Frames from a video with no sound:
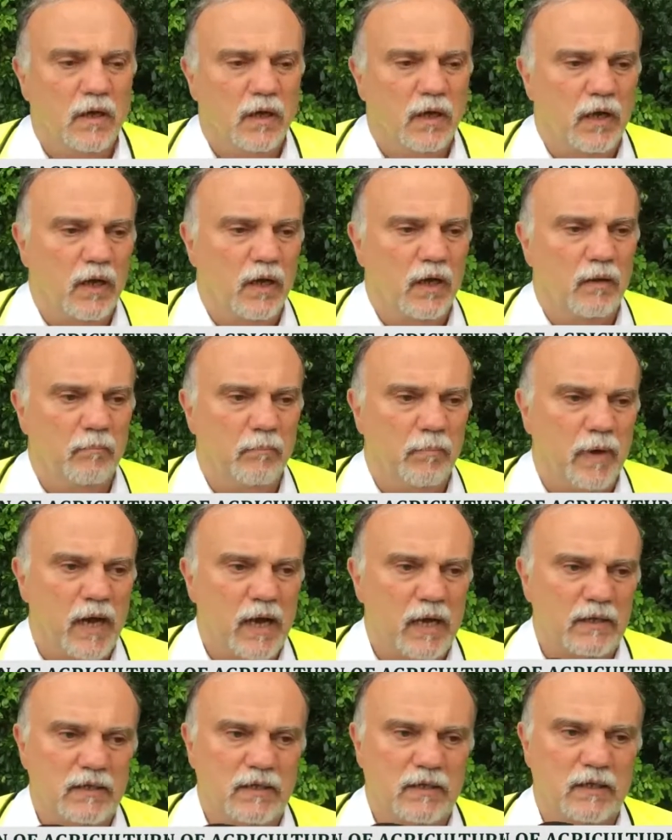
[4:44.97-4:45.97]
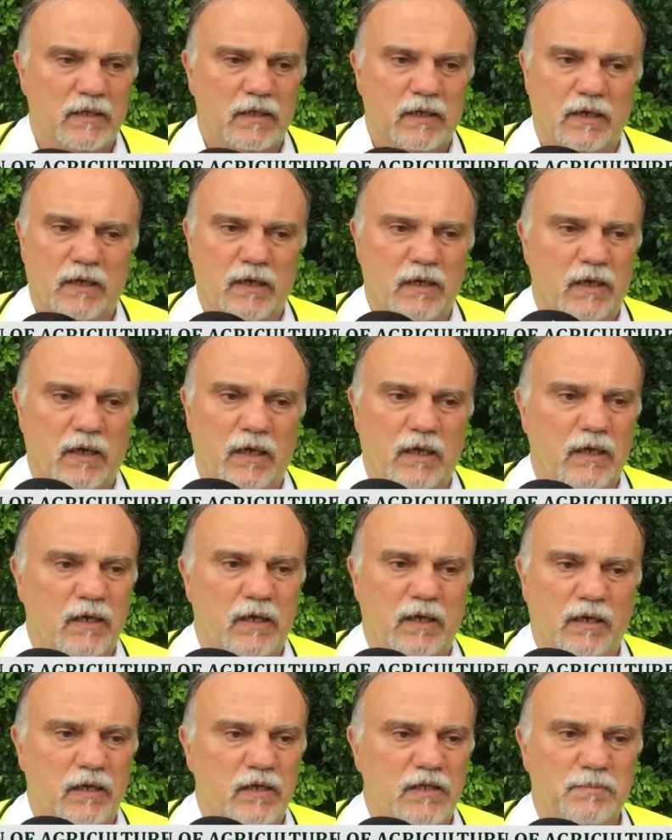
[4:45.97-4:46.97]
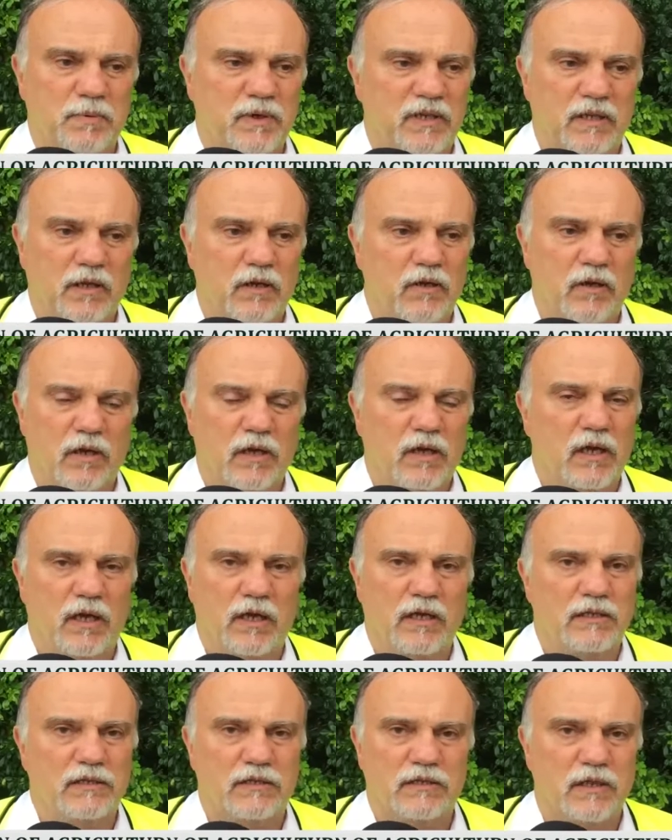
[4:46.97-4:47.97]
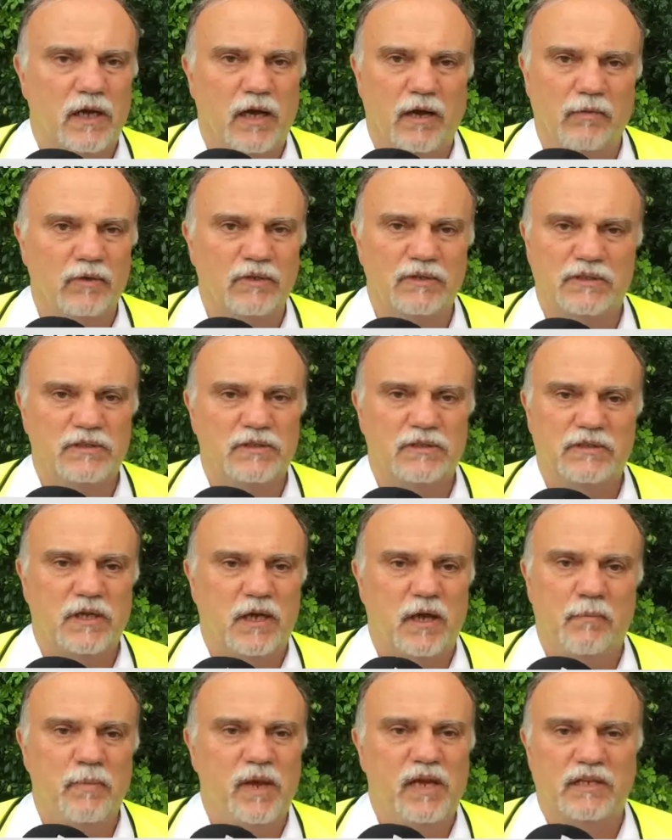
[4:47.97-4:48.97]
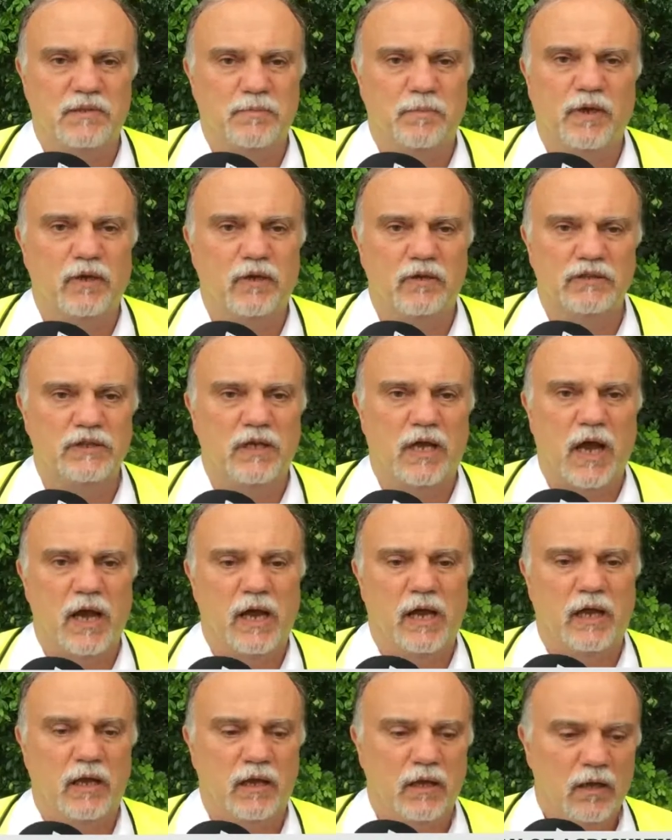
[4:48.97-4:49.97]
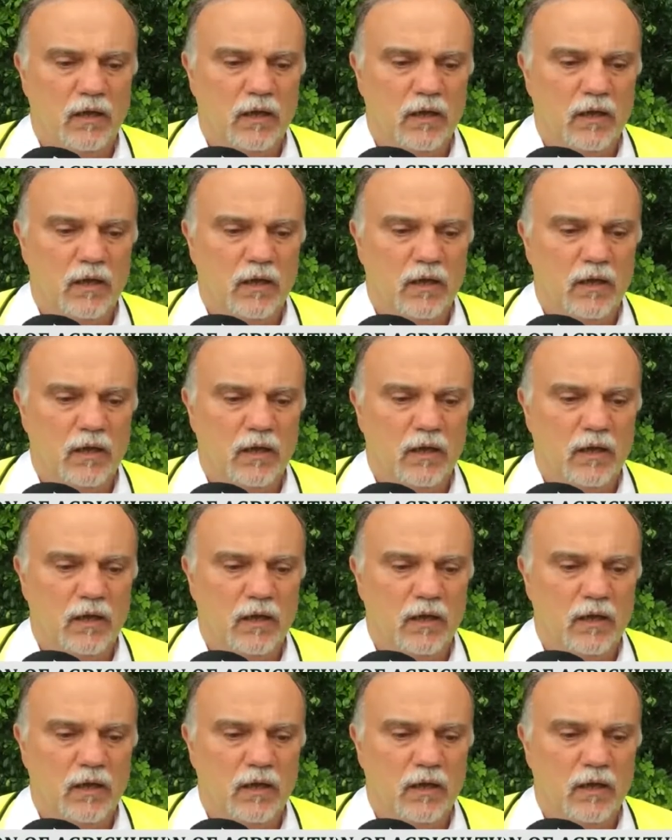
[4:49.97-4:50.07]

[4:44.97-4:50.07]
But in this particular case, I was amazed, because I